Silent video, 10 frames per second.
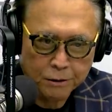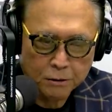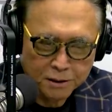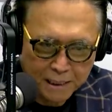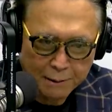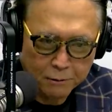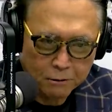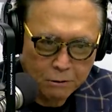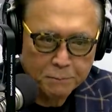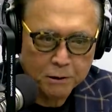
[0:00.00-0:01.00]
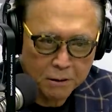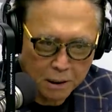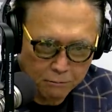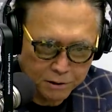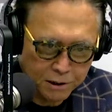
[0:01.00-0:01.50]
or cyber
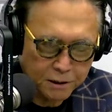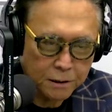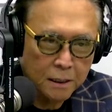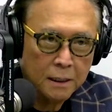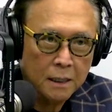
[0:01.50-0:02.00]
cryptocurrencies.